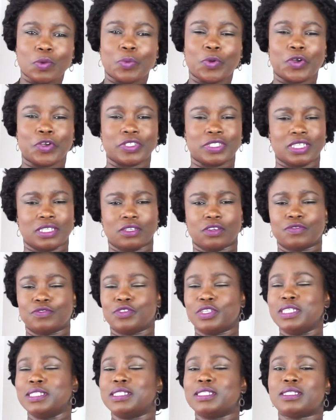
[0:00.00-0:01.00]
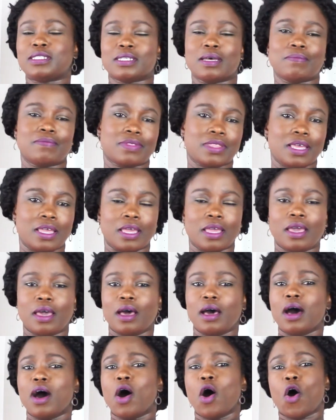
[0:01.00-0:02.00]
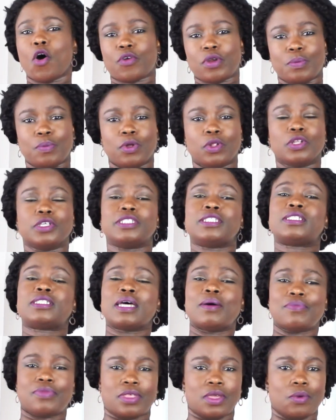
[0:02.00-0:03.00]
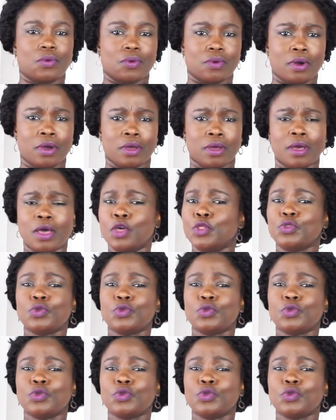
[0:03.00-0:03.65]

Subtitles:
person of doing something horrible or something wrong.